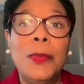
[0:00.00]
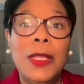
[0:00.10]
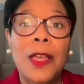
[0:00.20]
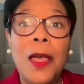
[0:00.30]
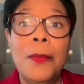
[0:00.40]

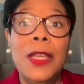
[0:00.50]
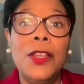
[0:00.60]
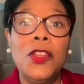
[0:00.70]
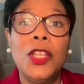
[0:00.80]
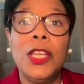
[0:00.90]
become an
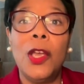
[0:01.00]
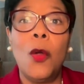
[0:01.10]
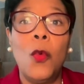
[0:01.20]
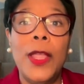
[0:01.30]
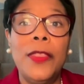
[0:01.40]

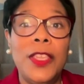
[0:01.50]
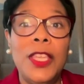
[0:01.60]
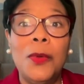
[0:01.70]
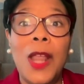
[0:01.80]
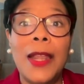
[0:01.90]
NGO with the
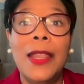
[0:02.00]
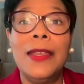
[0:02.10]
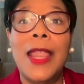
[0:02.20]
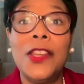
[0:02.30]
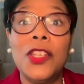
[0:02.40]
United
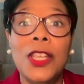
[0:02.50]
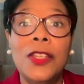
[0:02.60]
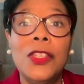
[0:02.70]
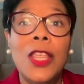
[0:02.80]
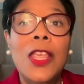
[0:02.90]

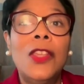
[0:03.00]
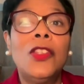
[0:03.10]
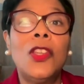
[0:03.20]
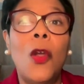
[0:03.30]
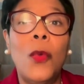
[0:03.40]
Nations.
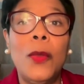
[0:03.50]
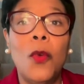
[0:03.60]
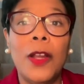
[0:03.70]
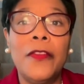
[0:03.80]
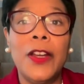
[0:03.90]
So we
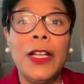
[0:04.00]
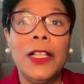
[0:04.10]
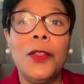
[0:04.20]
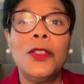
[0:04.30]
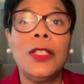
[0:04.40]
work very
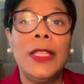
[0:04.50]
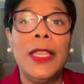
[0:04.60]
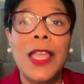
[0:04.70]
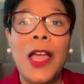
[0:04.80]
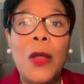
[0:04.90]

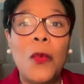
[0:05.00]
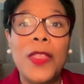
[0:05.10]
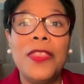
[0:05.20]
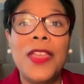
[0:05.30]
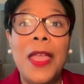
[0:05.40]
closely
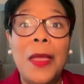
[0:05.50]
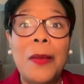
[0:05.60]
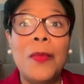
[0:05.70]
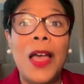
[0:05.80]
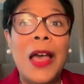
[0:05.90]
with
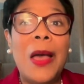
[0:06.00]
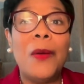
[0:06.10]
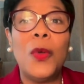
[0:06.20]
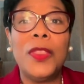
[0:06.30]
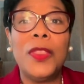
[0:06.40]
them,
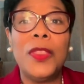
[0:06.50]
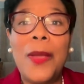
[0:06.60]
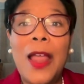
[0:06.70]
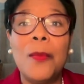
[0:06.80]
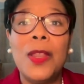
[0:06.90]
with the
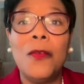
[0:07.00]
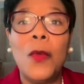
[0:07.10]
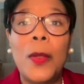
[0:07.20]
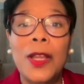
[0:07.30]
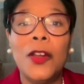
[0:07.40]
empowerment of
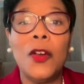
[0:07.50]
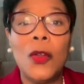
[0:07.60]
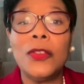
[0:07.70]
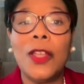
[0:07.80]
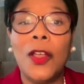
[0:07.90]
women and
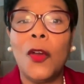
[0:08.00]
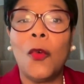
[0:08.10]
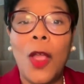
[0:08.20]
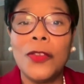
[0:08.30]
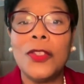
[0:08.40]
girls
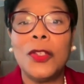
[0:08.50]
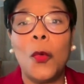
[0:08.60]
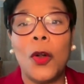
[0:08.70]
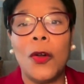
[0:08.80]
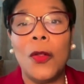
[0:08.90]
across the
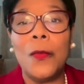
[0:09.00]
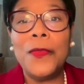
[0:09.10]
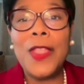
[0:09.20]
world.